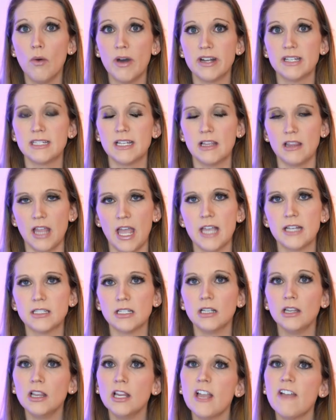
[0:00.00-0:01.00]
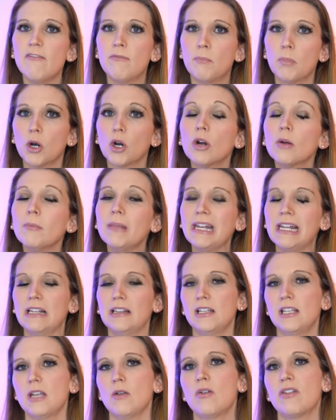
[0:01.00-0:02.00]
what is it like to live
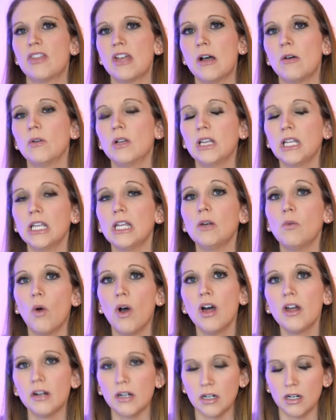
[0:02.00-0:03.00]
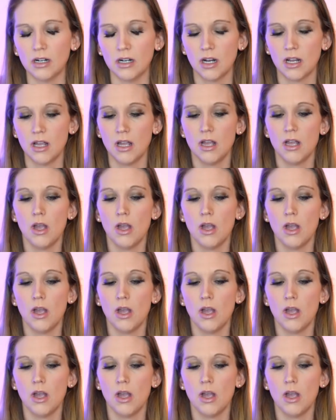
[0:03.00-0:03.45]
permanently without clean water?